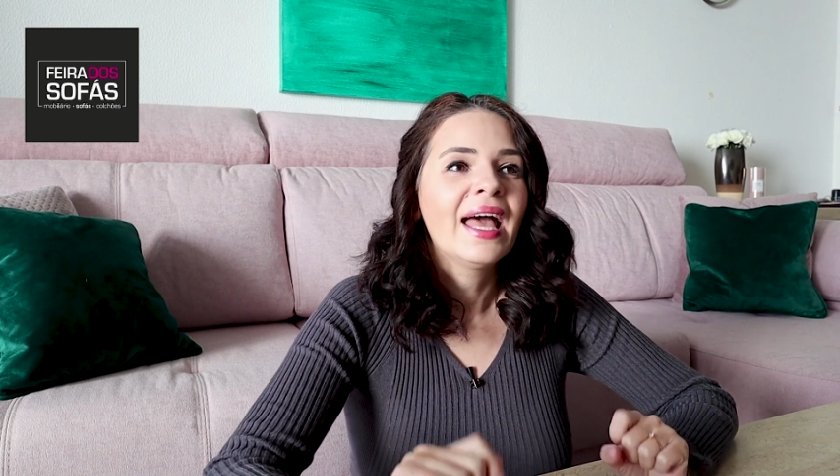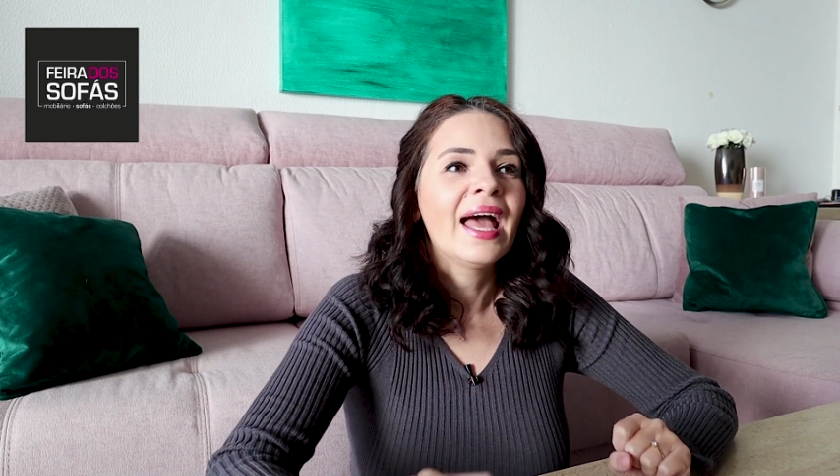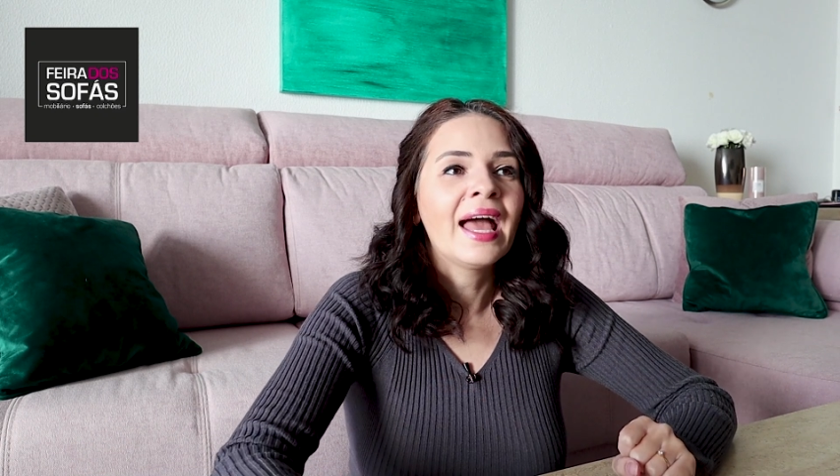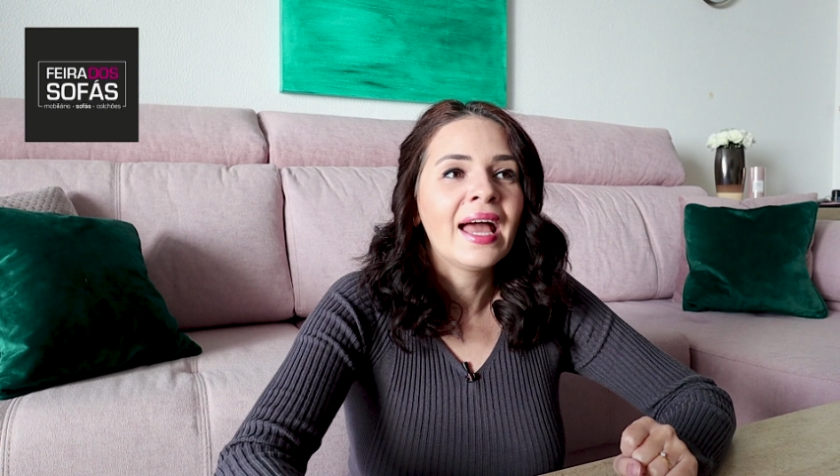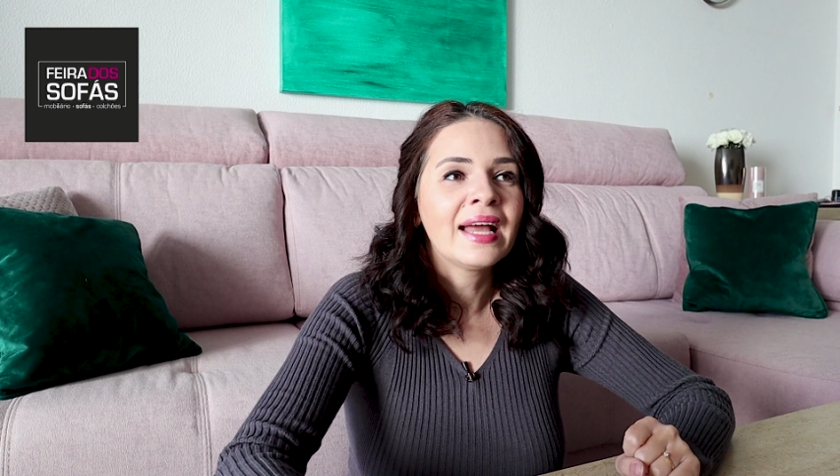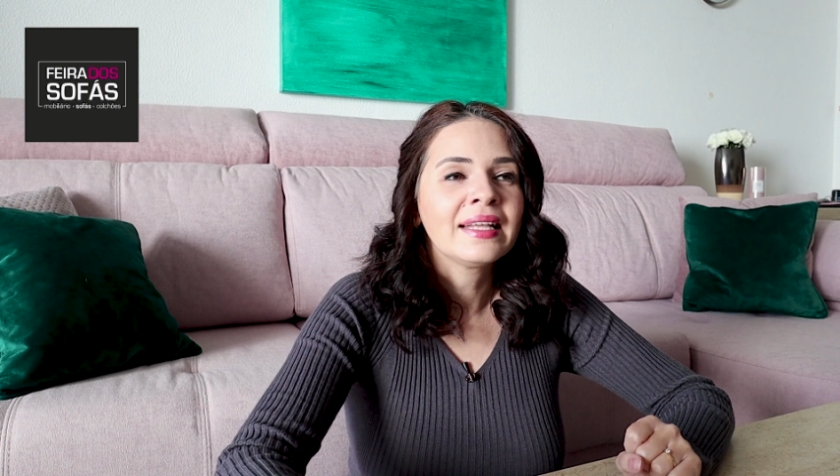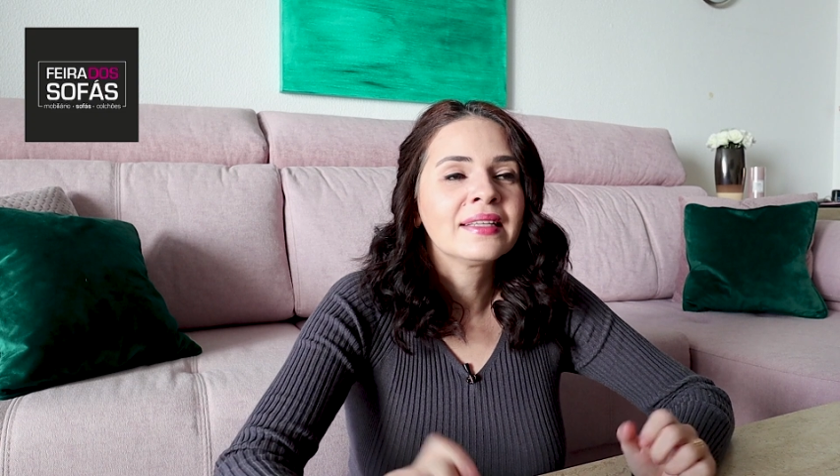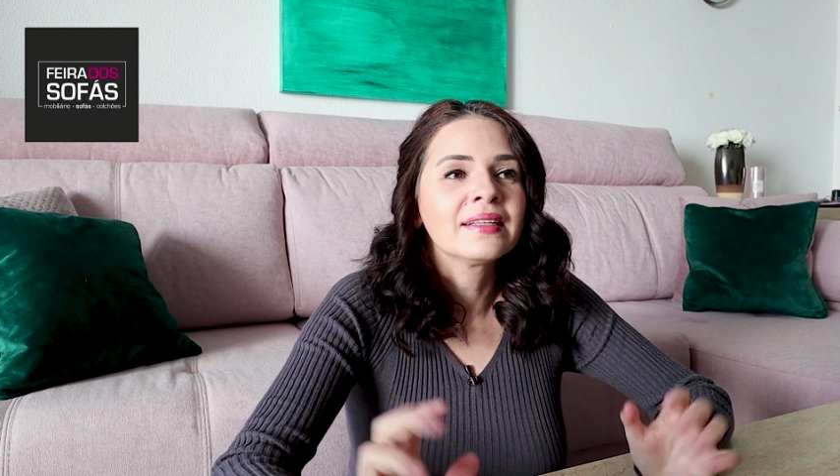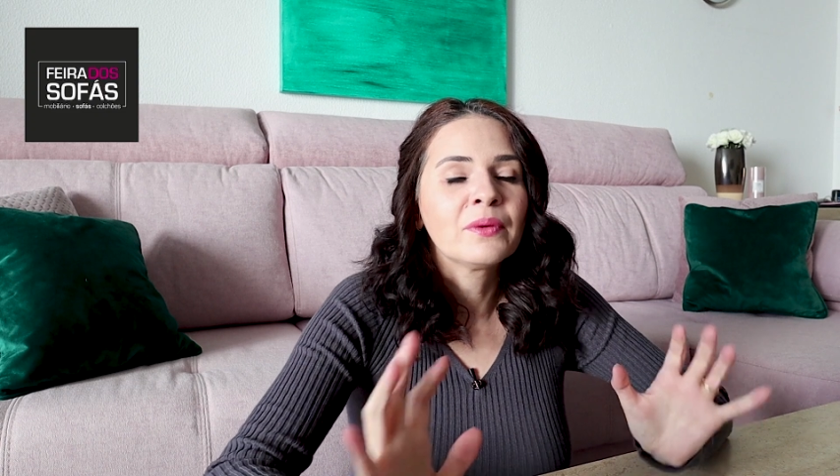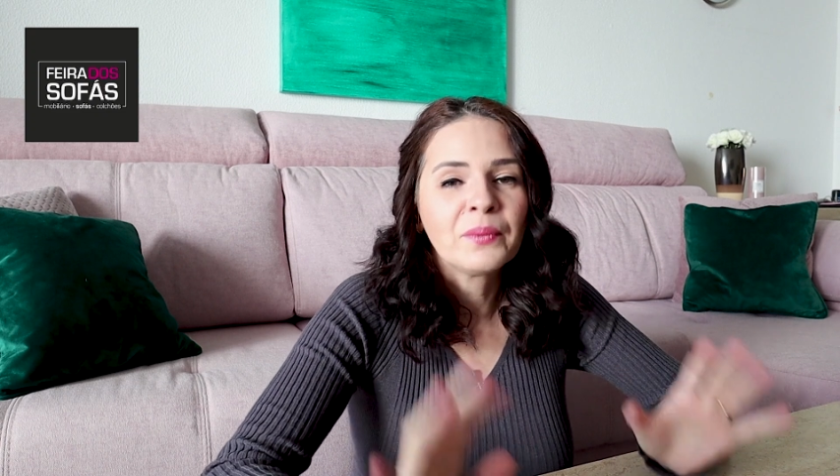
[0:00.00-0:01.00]
And
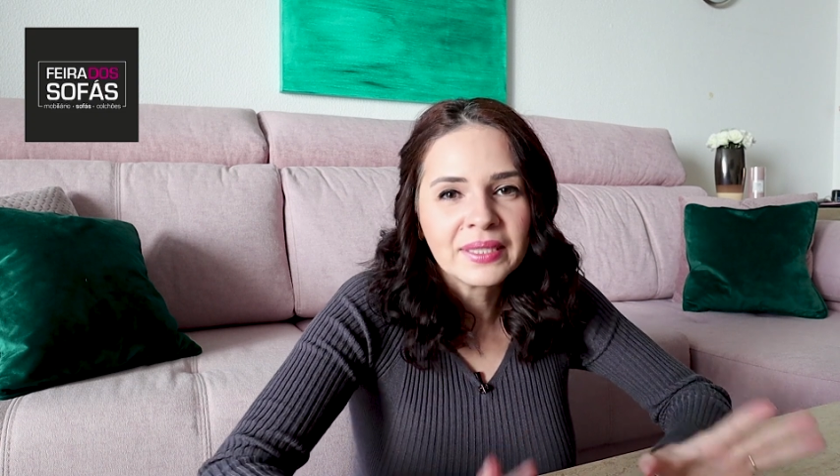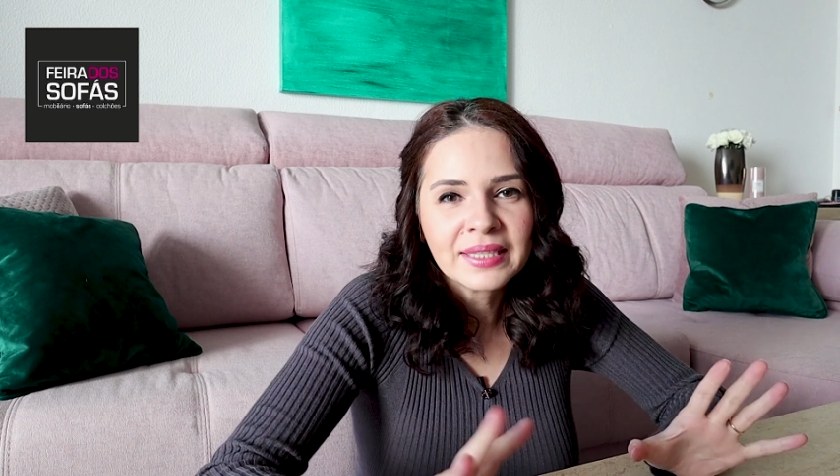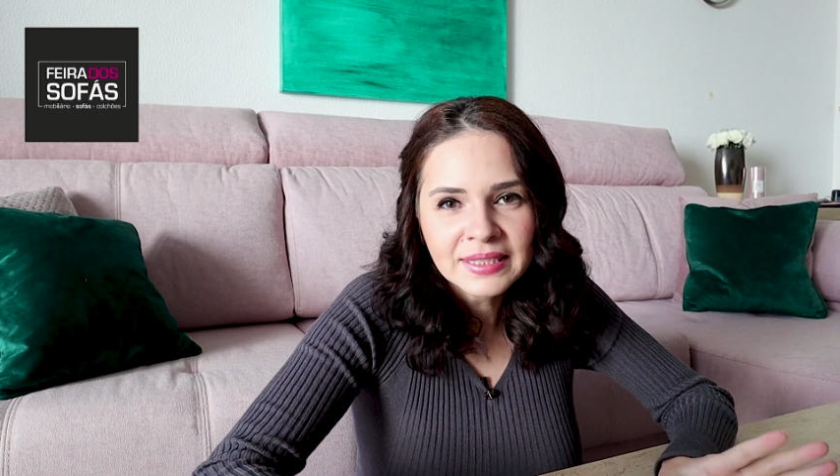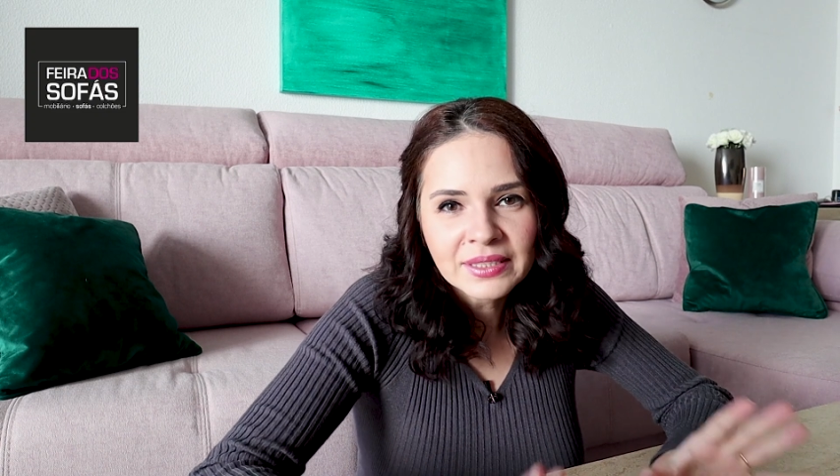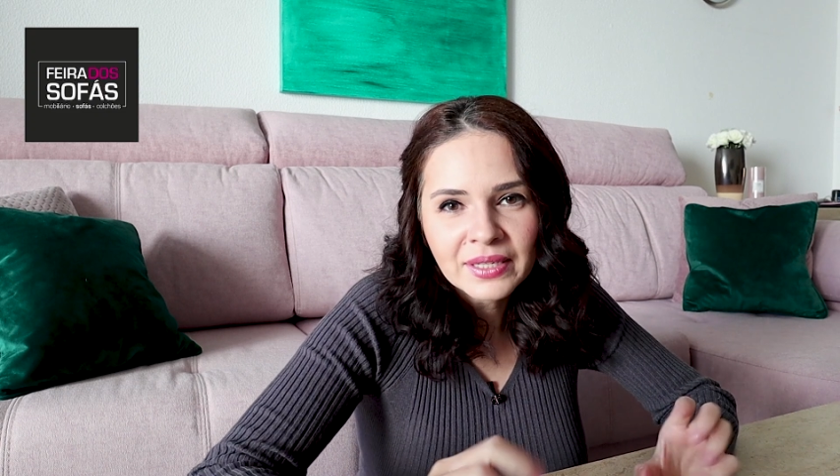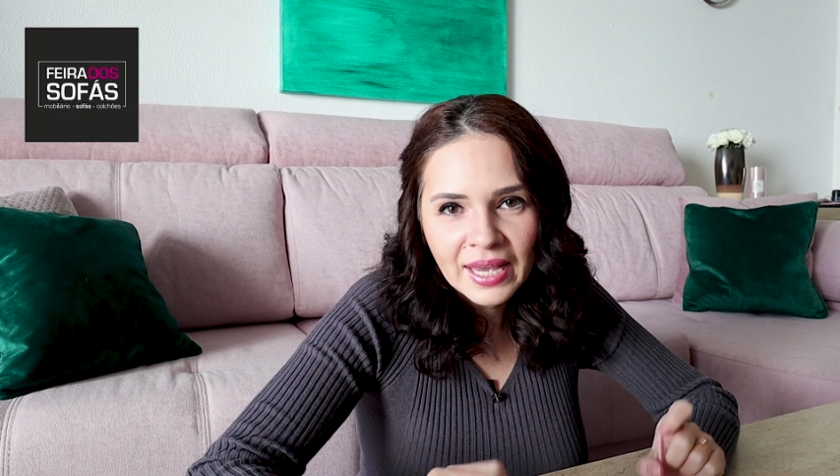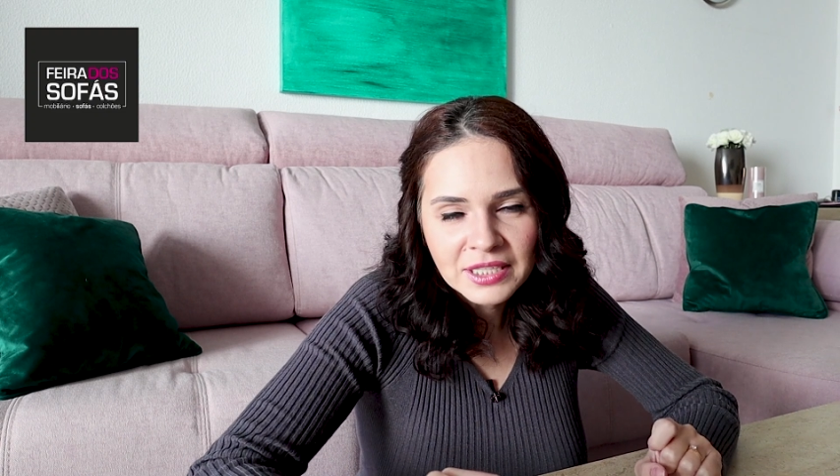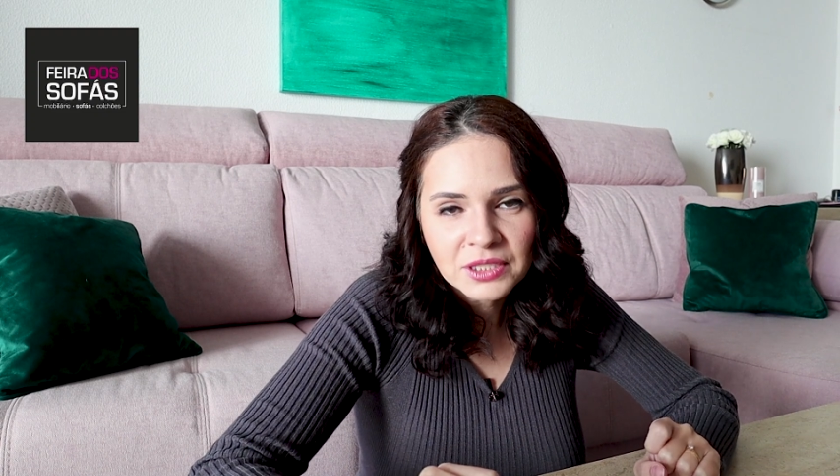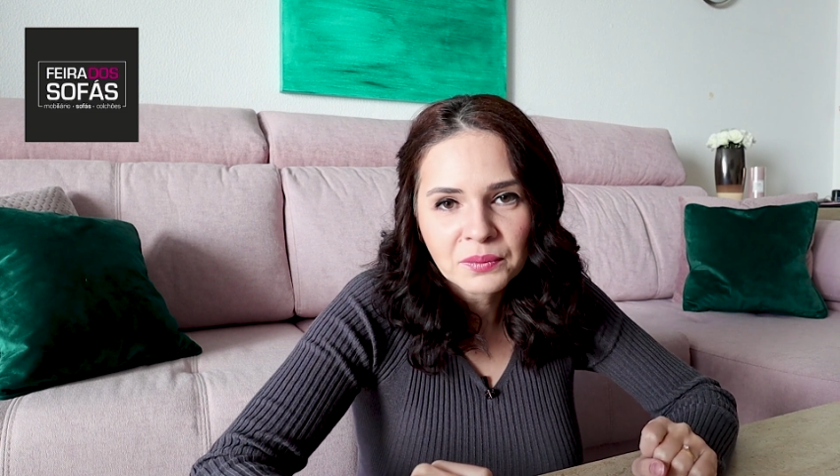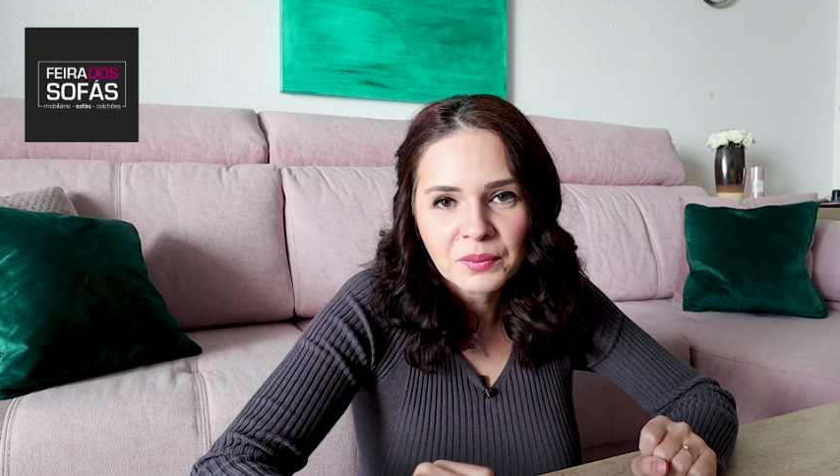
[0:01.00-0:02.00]
with this occasion,